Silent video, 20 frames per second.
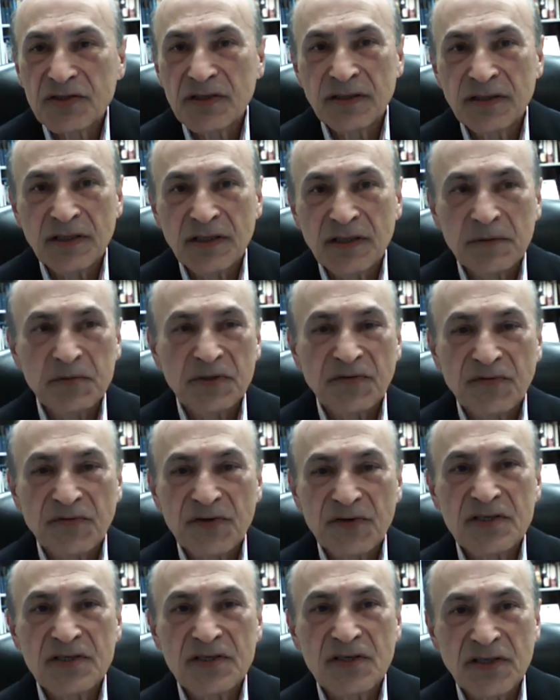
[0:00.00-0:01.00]
in terms of
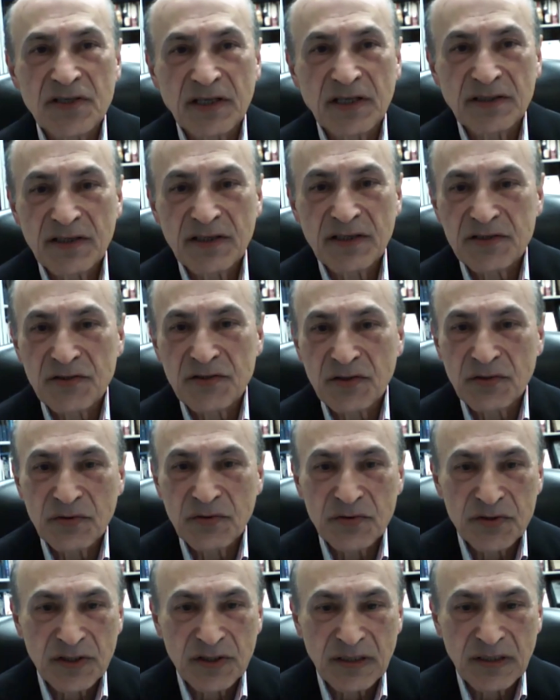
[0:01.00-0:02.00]
research at the
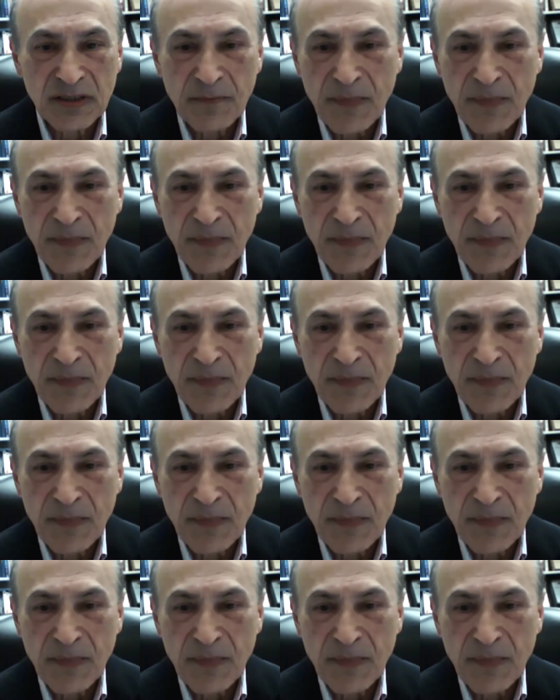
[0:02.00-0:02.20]
institution.